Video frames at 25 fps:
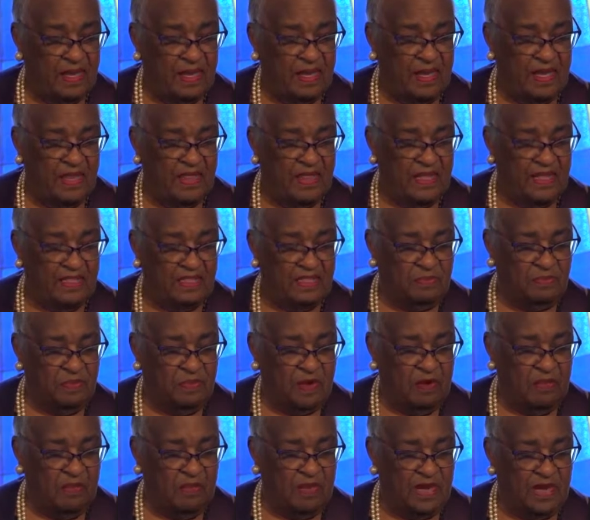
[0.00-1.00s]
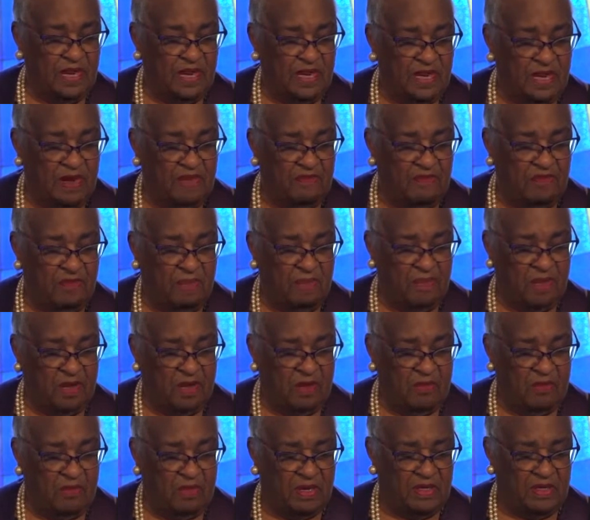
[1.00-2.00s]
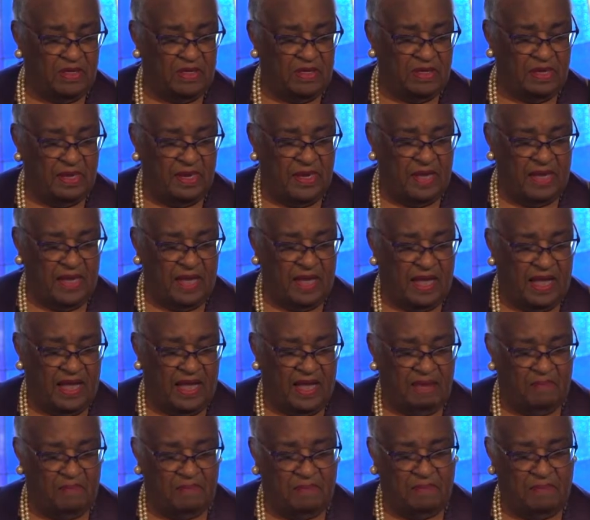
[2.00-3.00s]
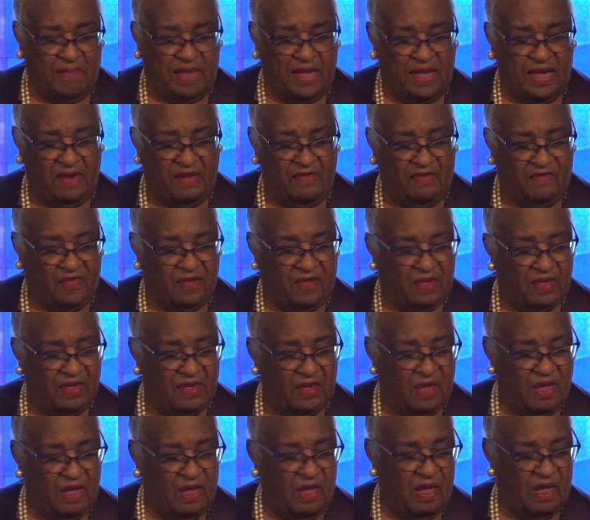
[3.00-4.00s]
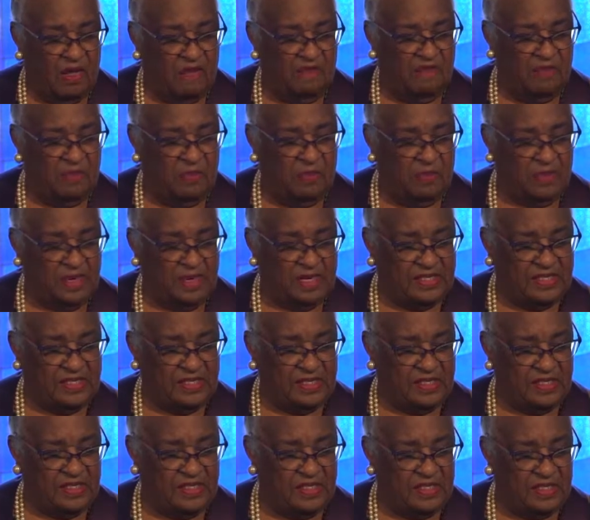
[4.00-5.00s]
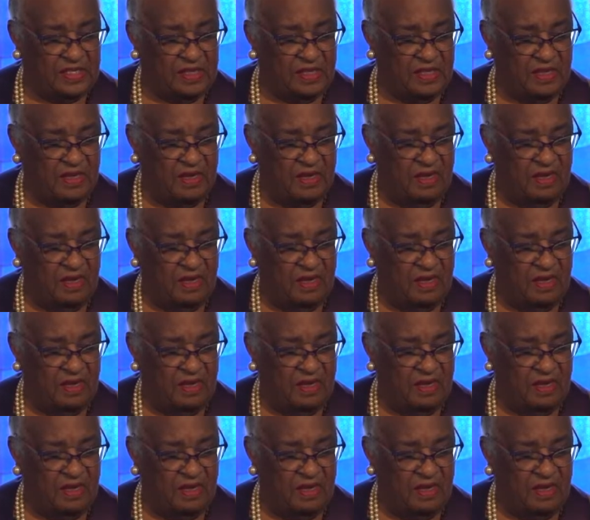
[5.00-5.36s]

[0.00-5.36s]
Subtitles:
In this moment and every moment, I am mindful of the presence,